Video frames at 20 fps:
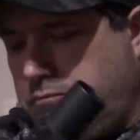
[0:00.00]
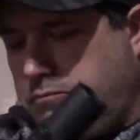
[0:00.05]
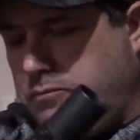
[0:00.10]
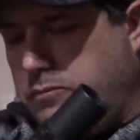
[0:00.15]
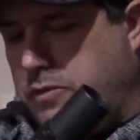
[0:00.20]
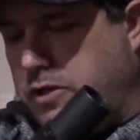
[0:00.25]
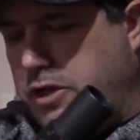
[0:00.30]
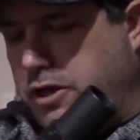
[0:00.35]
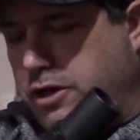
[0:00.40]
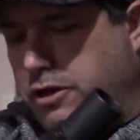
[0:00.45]

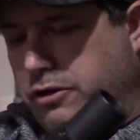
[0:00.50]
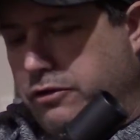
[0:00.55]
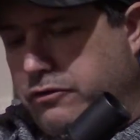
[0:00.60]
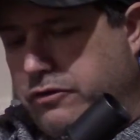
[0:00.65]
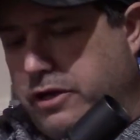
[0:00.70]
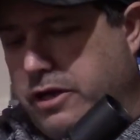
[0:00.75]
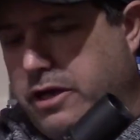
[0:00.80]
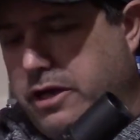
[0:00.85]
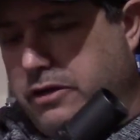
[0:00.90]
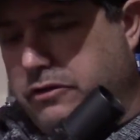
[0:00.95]

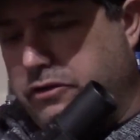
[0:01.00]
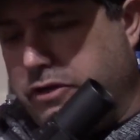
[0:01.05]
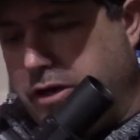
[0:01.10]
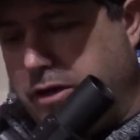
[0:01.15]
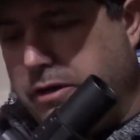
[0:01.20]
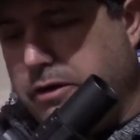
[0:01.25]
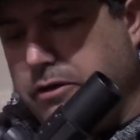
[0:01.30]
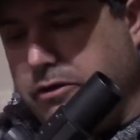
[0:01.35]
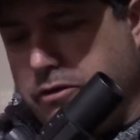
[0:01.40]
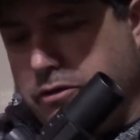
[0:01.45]
is a
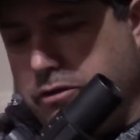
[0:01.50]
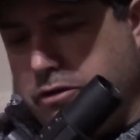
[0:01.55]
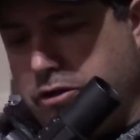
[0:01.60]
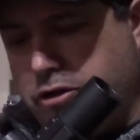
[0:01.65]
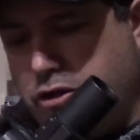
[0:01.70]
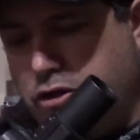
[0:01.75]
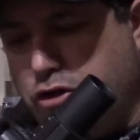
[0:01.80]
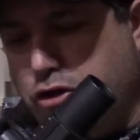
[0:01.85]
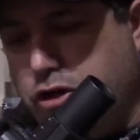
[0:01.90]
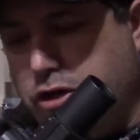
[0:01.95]

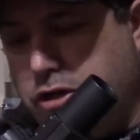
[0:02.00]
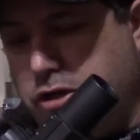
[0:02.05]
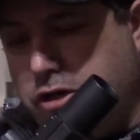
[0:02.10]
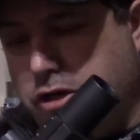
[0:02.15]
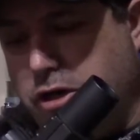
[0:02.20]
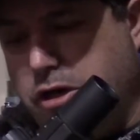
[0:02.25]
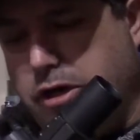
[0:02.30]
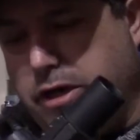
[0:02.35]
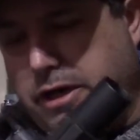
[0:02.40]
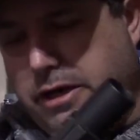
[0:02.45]
good
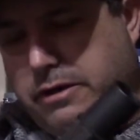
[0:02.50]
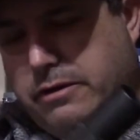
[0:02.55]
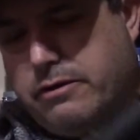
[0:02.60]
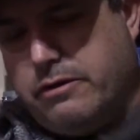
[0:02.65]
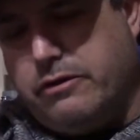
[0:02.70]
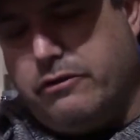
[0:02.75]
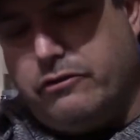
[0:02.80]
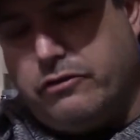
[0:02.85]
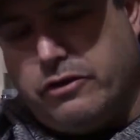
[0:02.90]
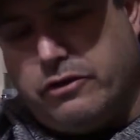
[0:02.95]
gun,
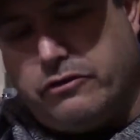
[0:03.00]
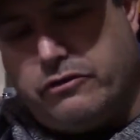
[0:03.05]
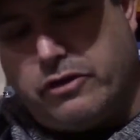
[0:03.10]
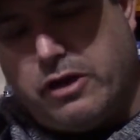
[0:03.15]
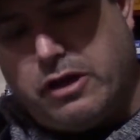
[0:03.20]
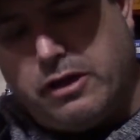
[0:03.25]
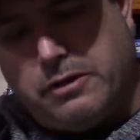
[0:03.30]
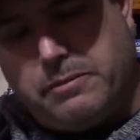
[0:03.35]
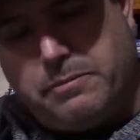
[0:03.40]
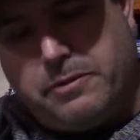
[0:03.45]
is a
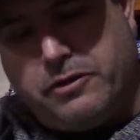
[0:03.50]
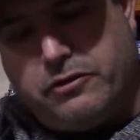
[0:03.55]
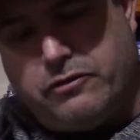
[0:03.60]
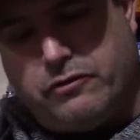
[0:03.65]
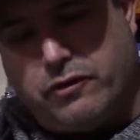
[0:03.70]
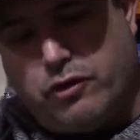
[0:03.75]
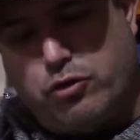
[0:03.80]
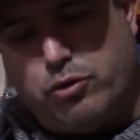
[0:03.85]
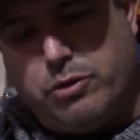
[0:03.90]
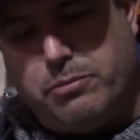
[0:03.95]
solid piece of
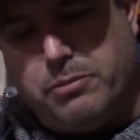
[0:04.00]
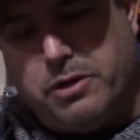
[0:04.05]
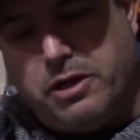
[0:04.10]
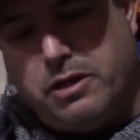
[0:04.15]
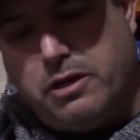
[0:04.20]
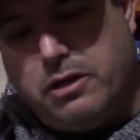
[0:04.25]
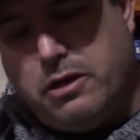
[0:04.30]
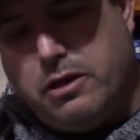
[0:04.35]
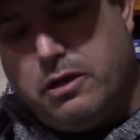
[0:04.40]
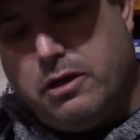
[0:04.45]
equipment,
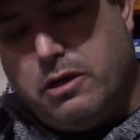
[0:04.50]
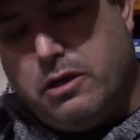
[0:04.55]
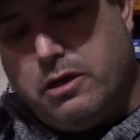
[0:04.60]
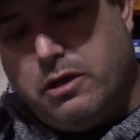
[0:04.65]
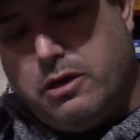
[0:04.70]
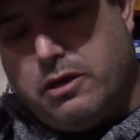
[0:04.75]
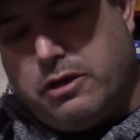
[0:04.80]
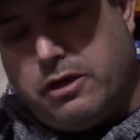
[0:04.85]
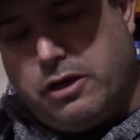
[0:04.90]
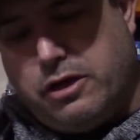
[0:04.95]

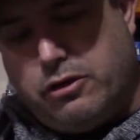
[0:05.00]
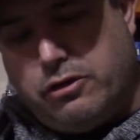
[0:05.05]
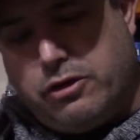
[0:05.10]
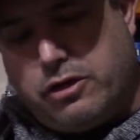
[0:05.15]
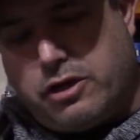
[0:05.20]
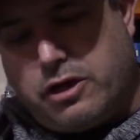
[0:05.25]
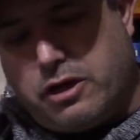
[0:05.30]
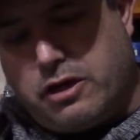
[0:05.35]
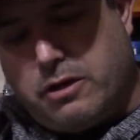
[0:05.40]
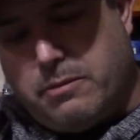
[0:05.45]
you
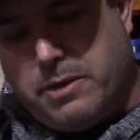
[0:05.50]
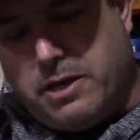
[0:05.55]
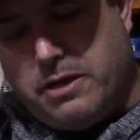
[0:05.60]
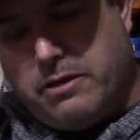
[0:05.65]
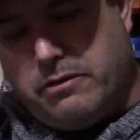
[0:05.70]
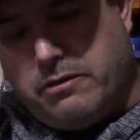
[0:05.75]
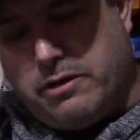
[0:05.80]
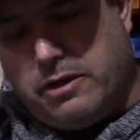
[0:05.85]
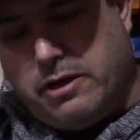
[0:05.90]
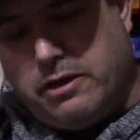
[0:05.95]
can come
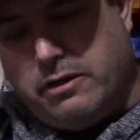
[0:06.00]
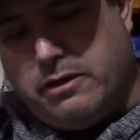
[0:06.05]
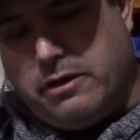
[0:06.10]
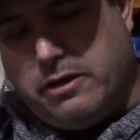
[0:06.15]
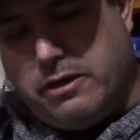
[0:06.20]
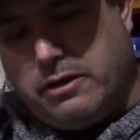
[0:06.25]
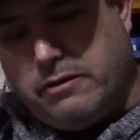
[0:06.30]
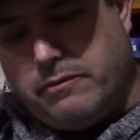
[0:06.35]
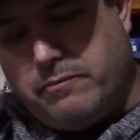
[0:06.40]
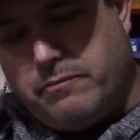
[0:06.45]
out and
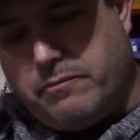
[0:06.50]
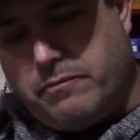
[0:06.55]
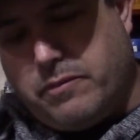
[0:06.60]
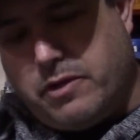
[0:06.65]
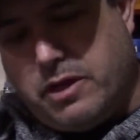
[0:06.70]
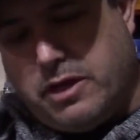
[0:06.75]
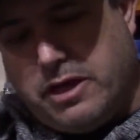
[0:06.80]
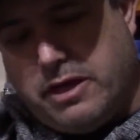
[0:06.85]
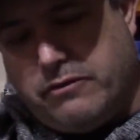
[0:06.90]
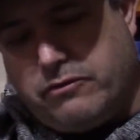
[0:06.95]

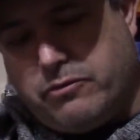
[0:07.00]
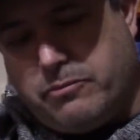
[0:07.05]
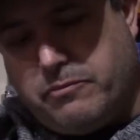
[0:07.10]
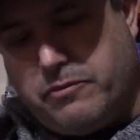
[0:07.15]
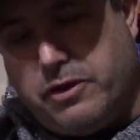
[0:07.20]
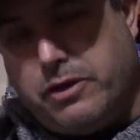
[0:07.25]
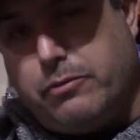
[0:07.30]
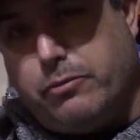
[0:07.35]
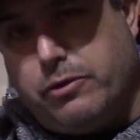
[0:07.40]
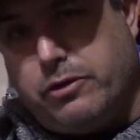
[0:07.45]
have some
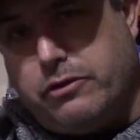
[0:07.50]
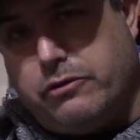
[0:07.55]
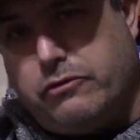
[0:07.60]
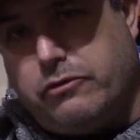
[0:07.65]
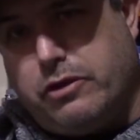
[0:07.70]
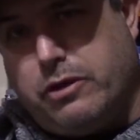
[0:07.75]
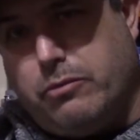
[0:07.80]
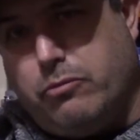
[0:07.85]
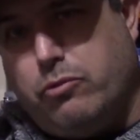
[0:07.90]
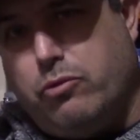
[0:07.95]
fun with us,
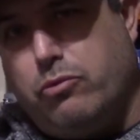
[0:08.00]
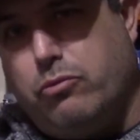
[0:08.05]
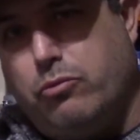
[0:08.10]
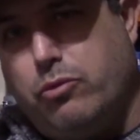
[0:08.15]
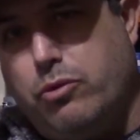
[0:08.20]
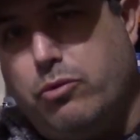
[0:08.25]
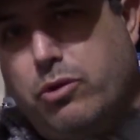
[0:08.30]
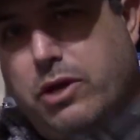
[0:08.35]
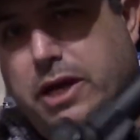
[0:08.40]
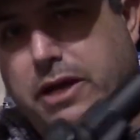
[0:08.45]
and
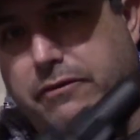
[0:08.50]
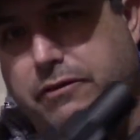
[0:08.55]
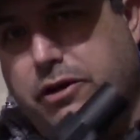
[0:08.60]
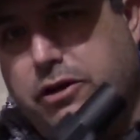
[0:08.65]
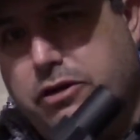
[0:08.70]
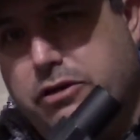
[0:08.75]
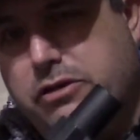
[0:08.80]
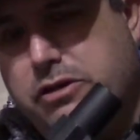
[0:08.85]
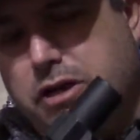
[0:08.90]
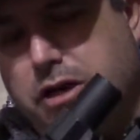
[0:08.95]
we will have a
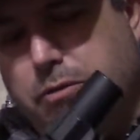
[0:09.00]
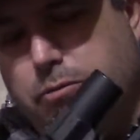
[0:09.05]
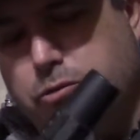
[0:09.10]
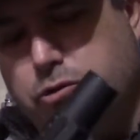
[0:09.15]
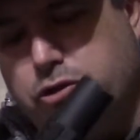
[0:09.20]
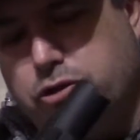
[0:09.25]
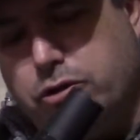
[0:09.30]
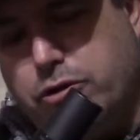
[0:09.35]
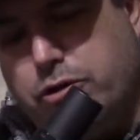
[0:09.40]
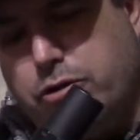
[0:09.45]
good time. We'll
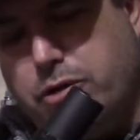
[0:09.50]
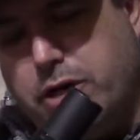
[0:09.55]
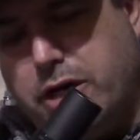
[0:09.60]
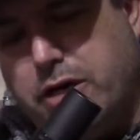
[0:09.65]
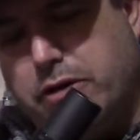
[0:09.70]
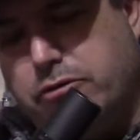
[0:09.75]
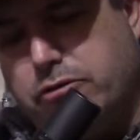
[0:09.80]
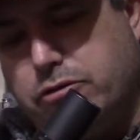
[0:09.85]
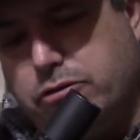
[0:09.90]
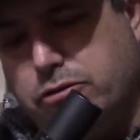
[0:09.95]
show you
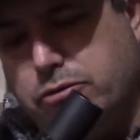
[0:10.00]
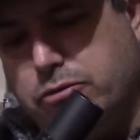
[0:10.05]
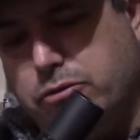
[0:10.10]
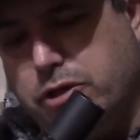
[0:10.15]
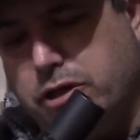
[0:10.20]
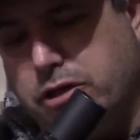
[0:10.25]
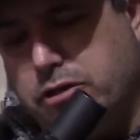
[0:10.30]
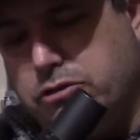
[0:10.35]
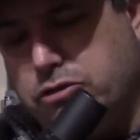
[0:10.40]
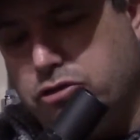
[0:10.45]
how
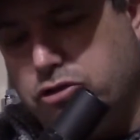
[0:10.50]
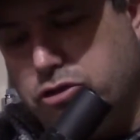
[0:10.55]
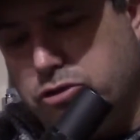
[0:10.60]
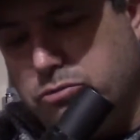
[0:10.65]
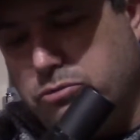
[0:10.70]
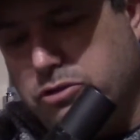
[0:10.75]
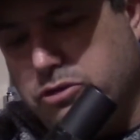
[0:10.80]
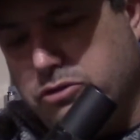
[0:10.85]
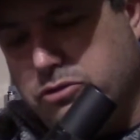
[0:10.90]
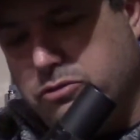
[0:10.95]
to
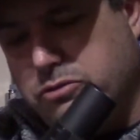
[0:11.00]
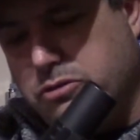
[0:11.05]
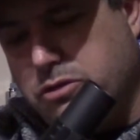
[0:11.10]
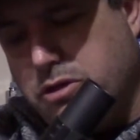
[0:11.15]
shoot this.